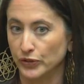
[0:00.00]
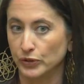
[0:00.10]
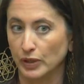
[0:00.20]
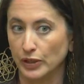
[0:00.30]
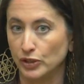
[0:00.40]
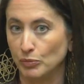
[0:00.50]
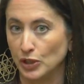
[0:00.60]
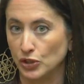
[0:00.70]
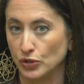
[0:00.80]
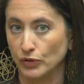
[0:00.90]
So how do you
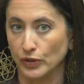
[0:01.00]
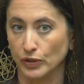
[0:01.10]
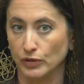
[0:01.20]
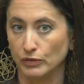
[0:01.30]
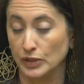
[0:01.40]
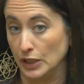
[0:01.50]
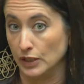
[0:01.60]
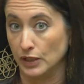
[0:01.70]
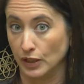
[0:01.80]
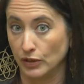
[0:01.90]
make sure they're
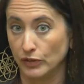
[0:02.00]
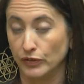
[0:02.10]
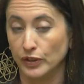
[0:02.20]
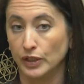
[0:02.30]
taken care of?